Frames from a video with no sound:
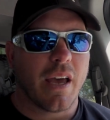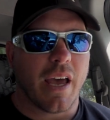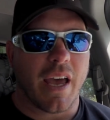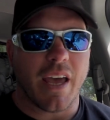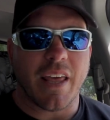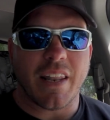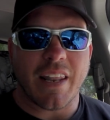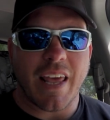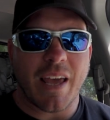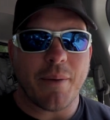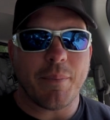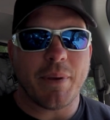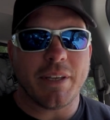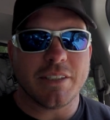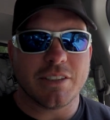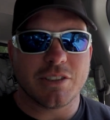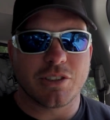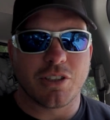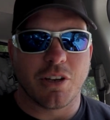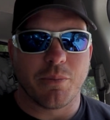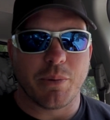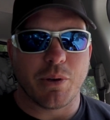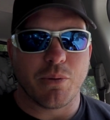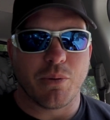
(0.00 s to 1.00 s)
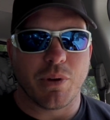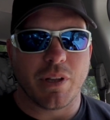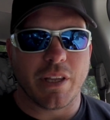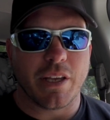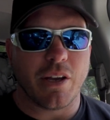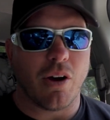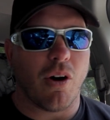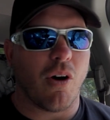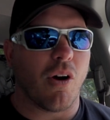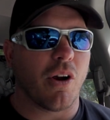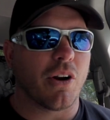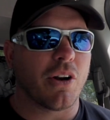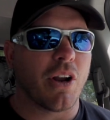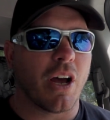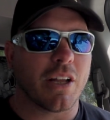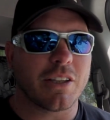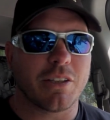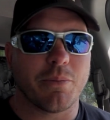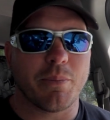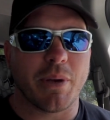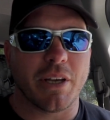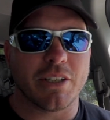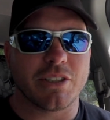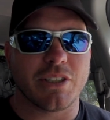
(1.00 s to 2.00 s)
And that means it's going to be really hard. Not
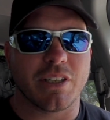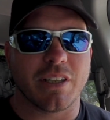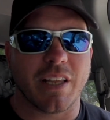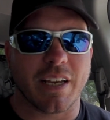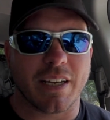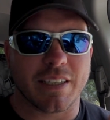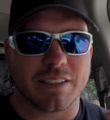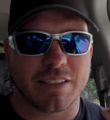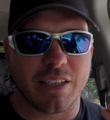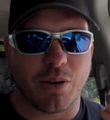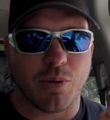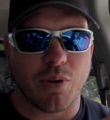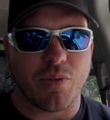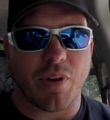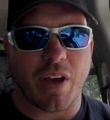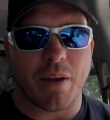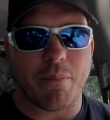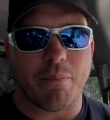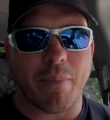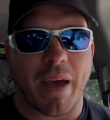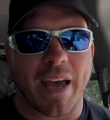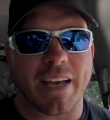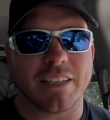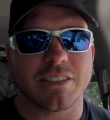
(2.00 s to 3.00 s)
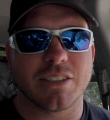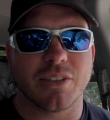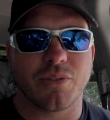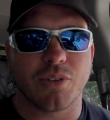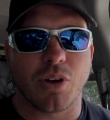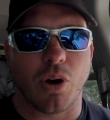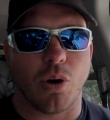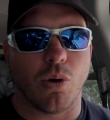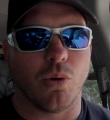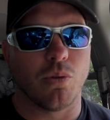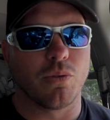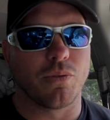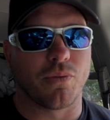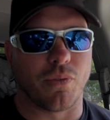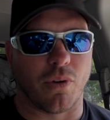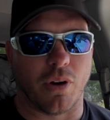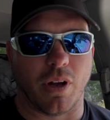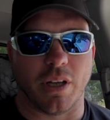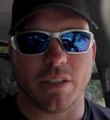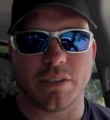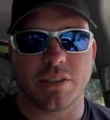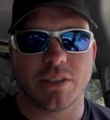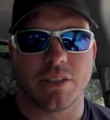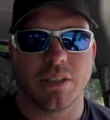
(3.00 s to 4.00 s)
to mention, like I said, we've had massive cold
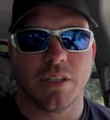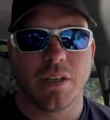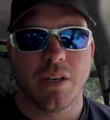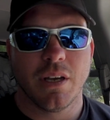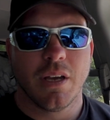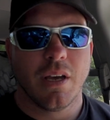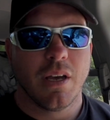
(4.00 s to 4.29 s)
fronts.